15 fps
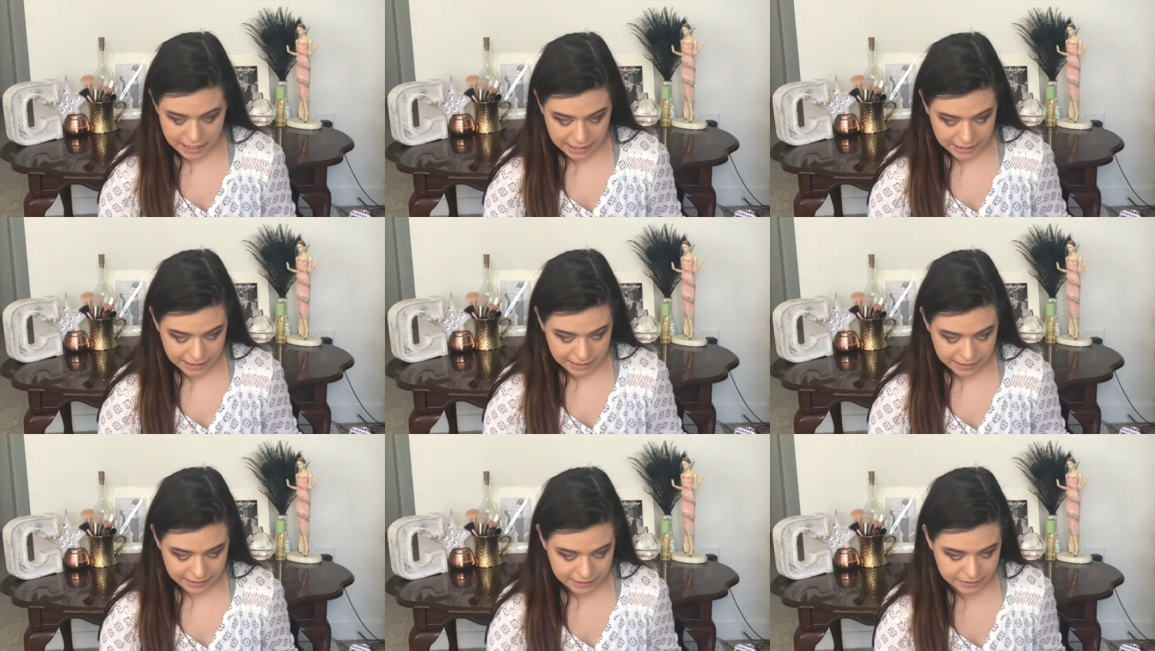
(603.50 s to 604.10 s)

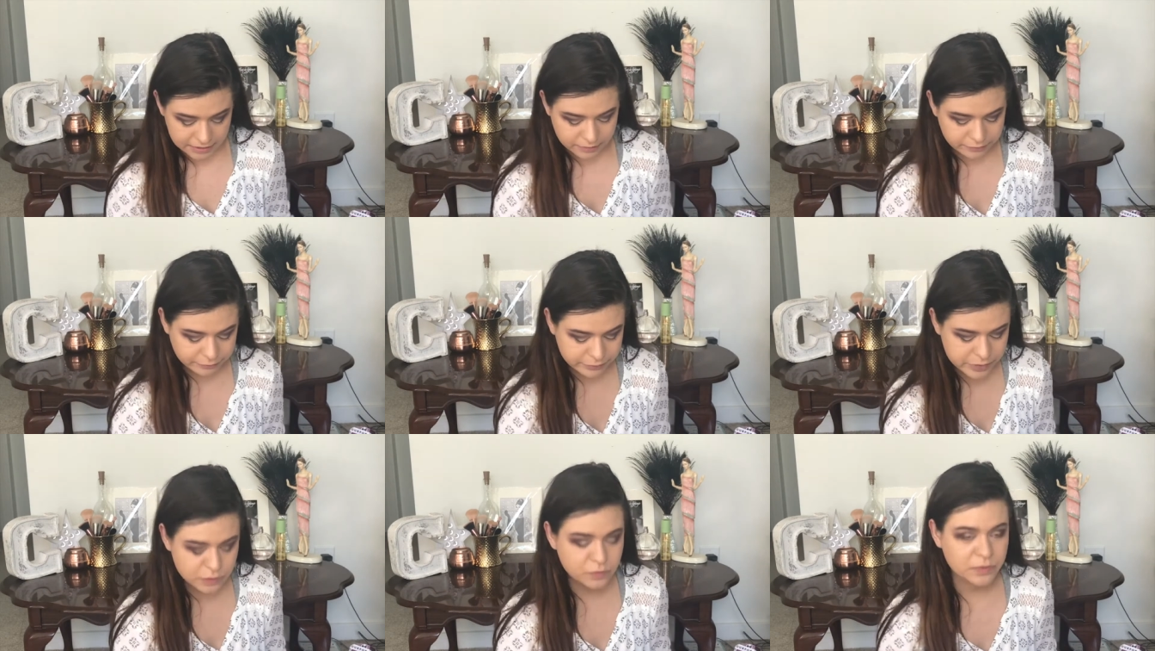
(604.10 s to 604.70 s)
I
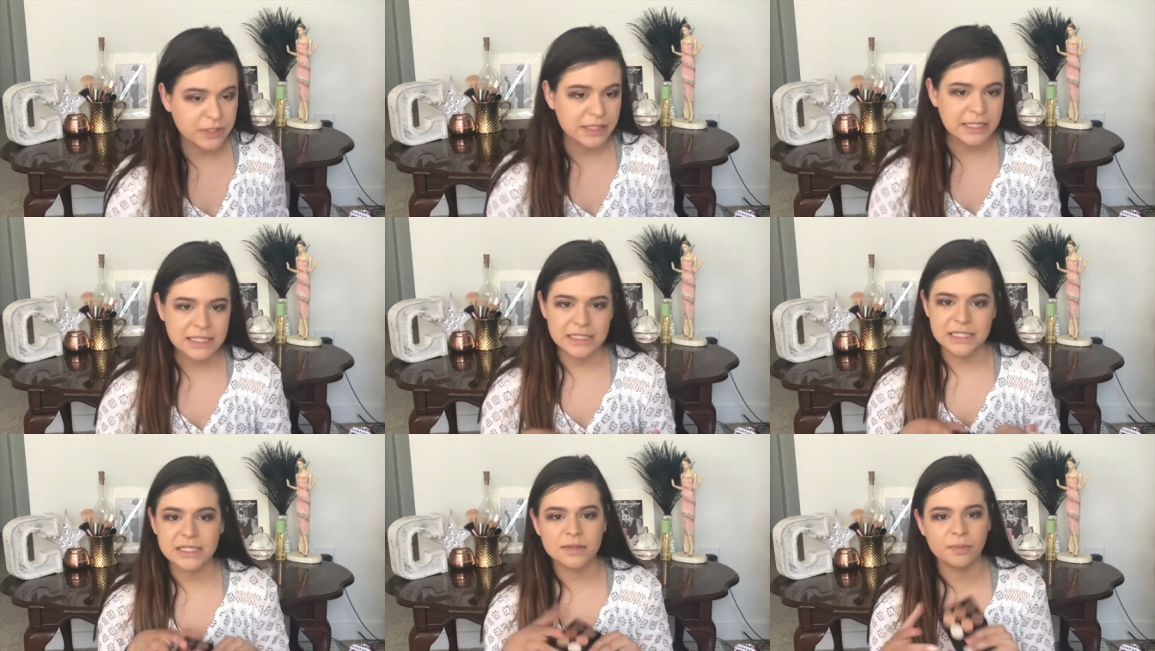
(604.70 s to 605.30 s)
was really
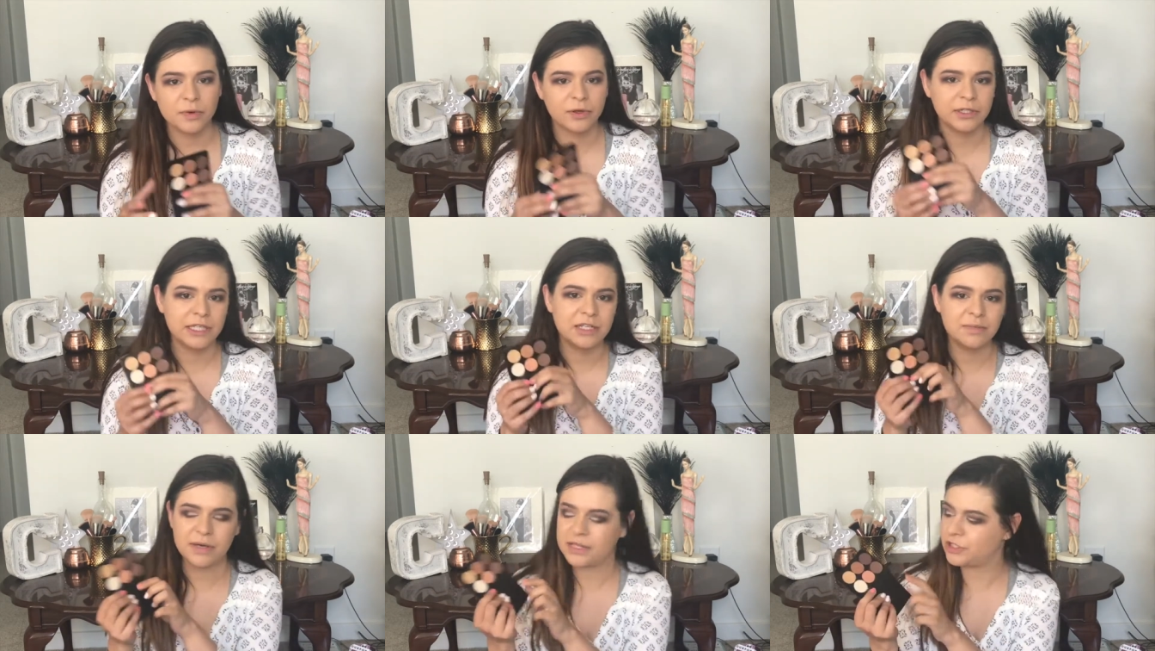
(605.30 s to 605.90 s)

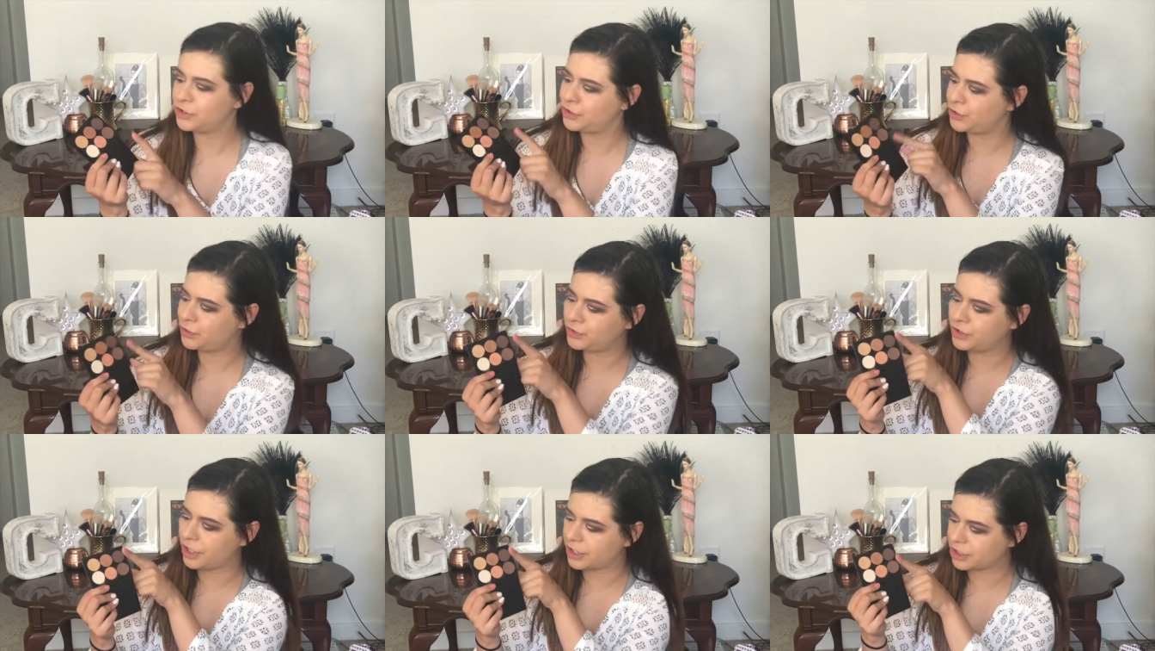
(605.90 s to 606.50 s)
disappointed by the two
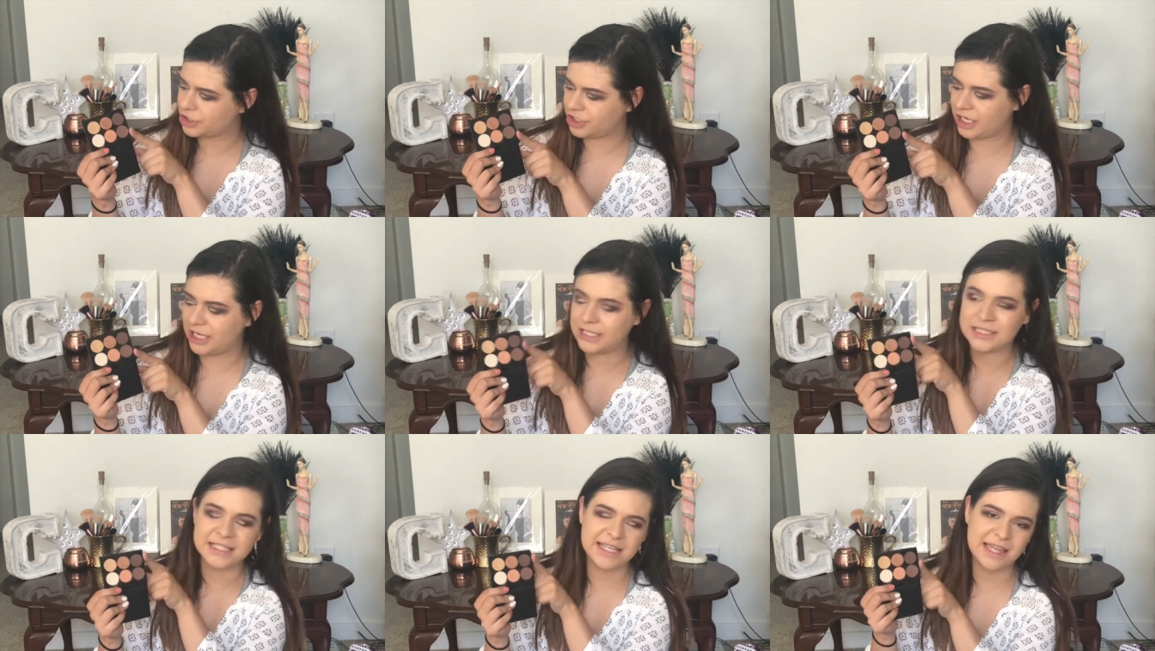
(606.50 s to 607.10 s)
dark
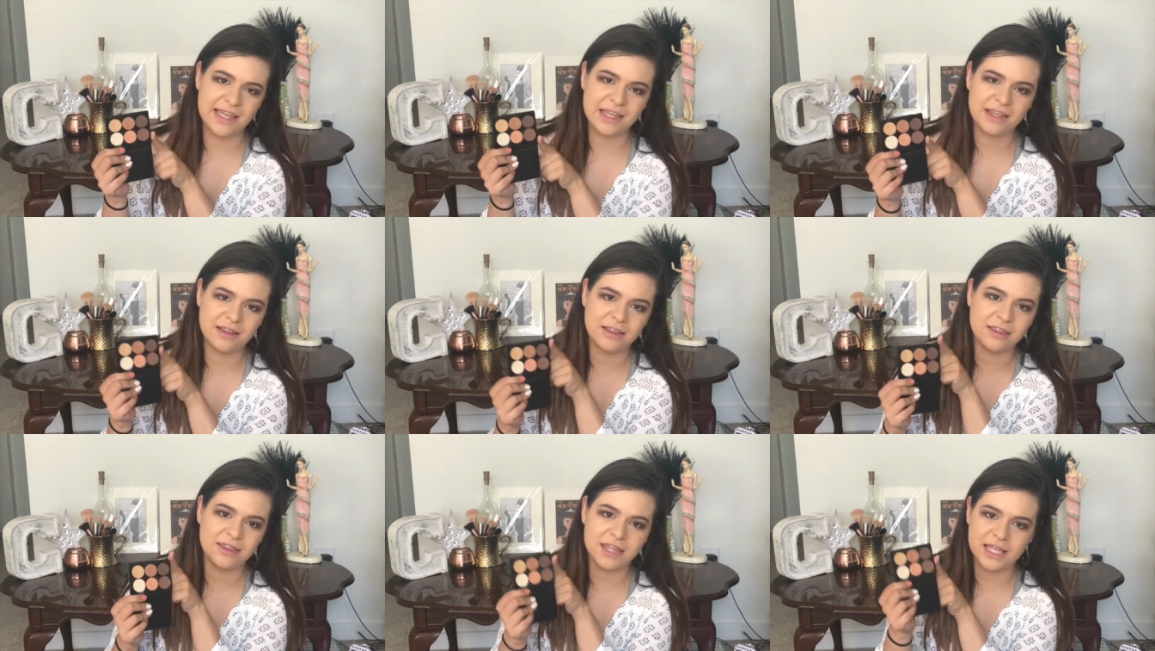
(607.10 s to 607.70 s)
shades in
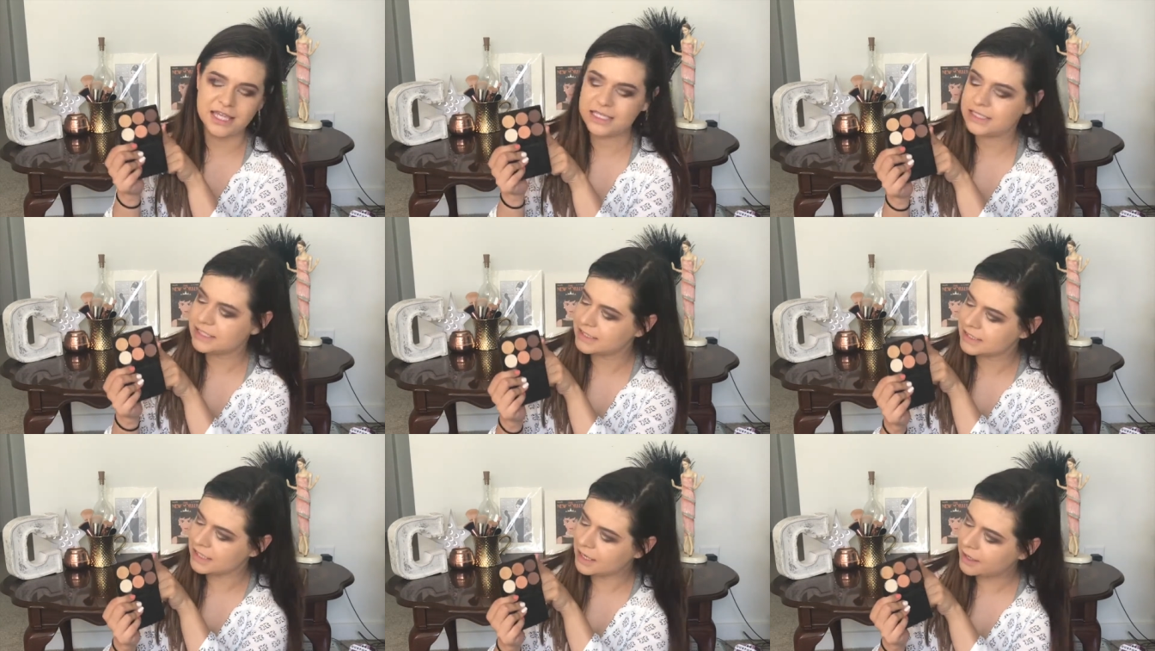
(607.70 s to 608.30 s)

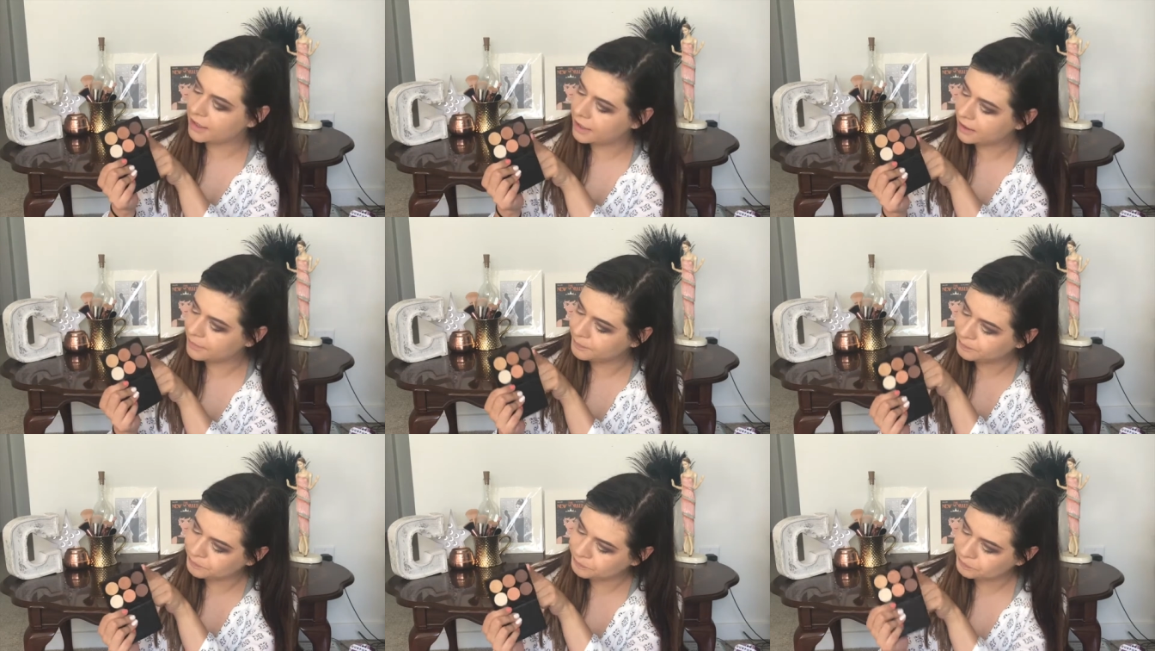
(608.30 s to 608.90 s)
this um,
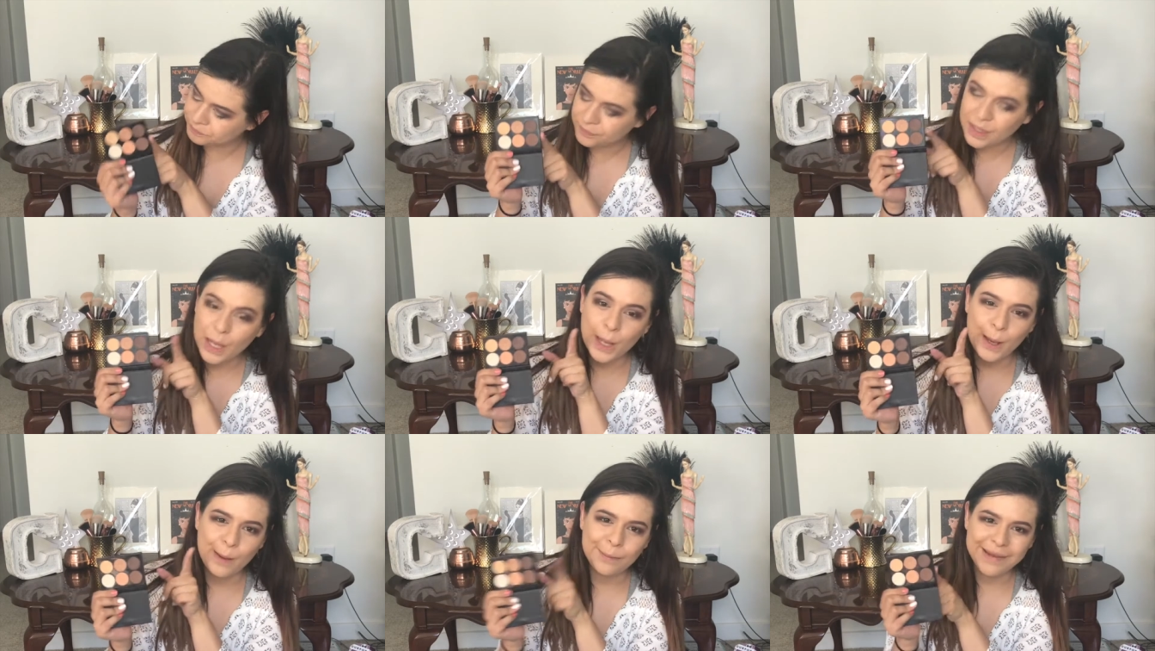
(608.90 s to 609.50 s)

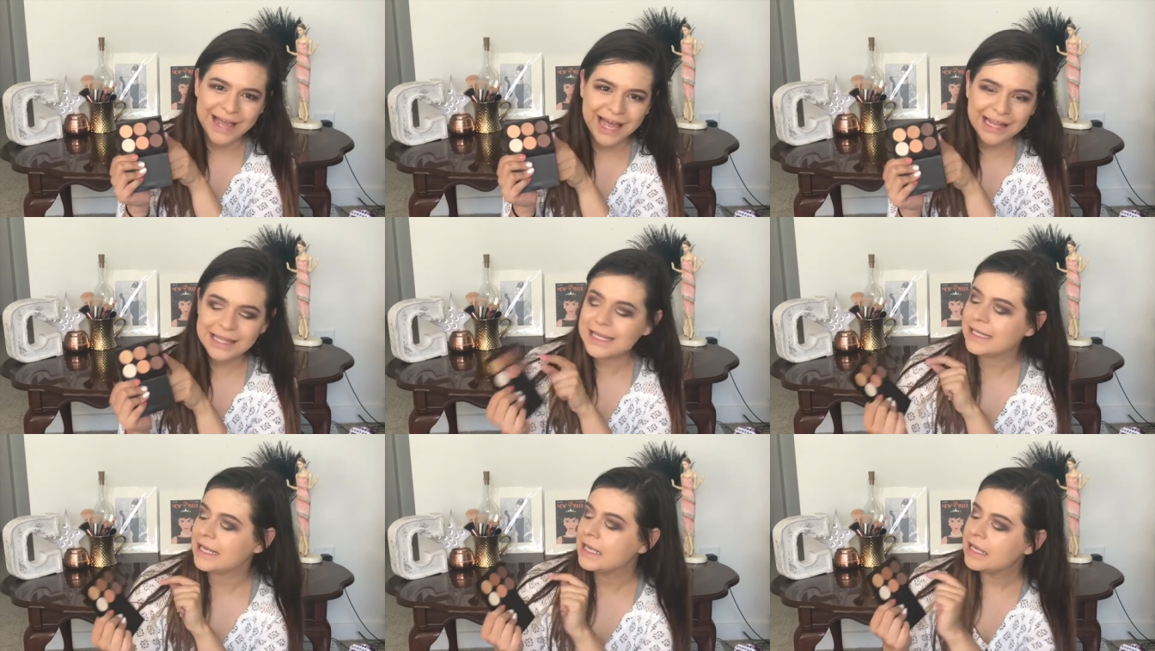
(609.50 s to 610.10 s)

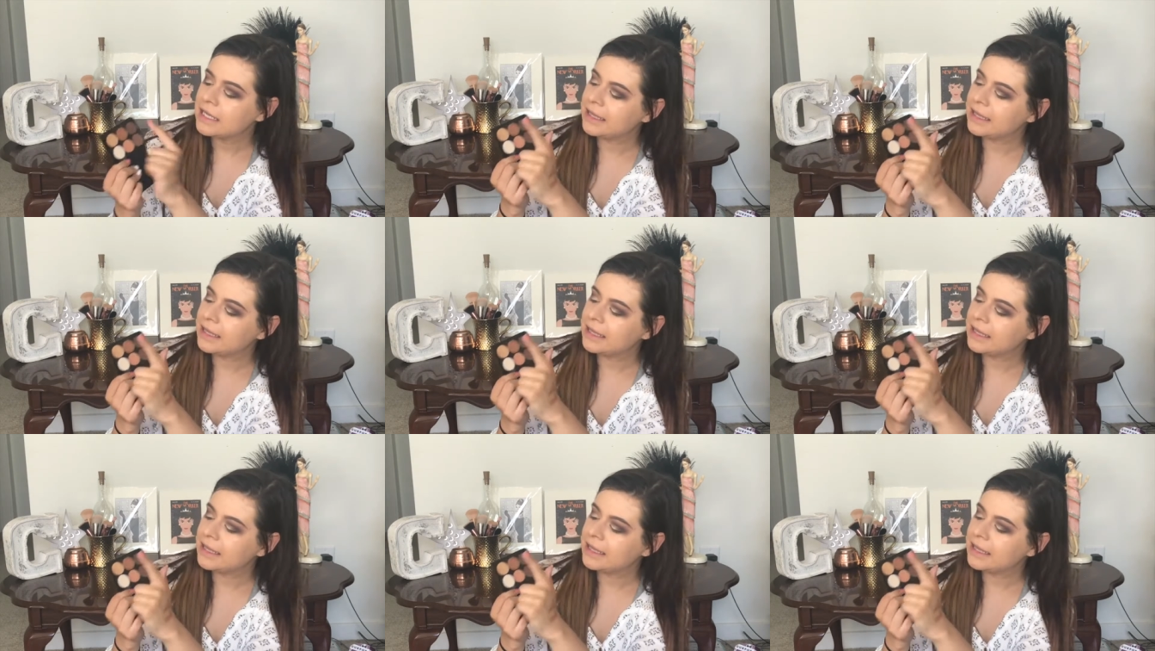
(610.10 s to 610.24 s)
palette.